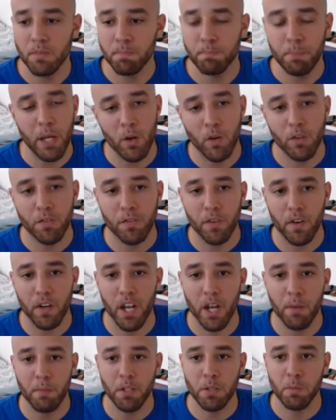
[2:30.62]
build for
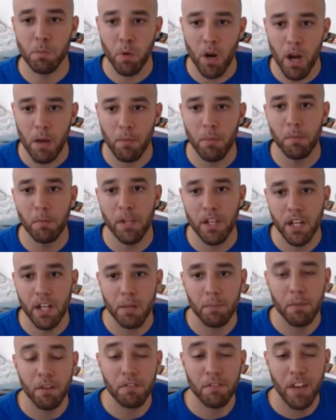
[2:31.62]
him is probably going
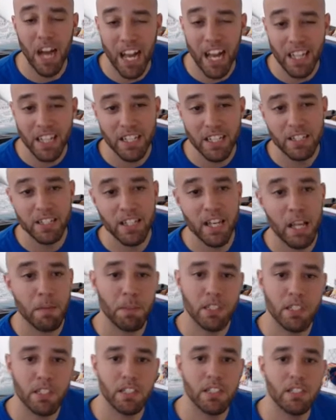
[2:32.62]
to be Violent
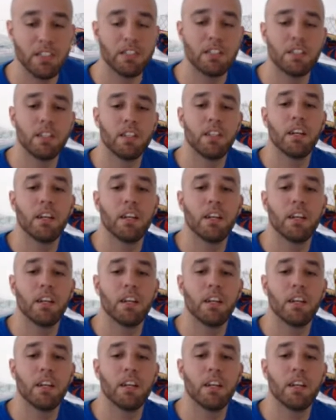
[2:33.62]
Nemesis,